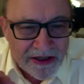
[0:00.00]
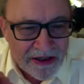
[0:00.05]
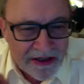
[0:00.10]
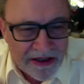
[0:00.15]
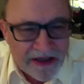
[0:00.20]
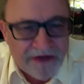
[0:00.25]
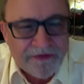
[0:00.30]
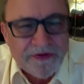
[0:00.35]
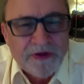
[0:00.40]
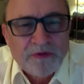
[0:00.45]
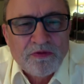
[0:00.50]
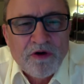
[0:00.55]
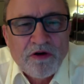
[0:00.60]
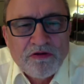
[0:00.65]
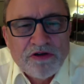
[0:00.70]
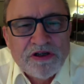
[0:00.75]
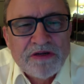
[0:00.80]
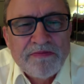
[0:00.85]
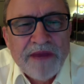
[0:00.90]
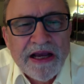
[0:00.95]
If the
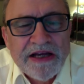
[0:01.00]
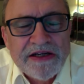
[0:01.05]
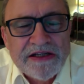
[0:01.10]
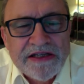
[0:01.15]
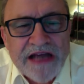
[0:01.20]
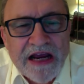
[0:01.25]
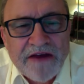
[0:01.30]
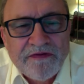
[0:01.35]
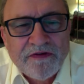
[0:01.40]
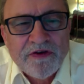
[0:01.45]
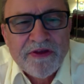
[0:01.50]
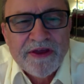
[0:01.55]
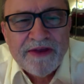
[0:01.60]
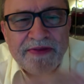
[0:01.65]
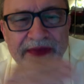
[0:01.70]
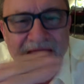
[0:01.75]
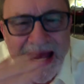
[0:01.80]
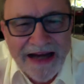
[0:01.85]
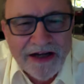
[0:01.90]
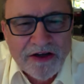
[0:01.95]
roads are made safer, then
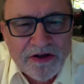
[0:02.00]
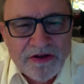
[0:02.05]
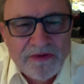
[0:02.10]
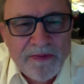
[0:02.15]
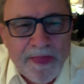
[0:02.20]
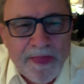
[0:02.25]
that could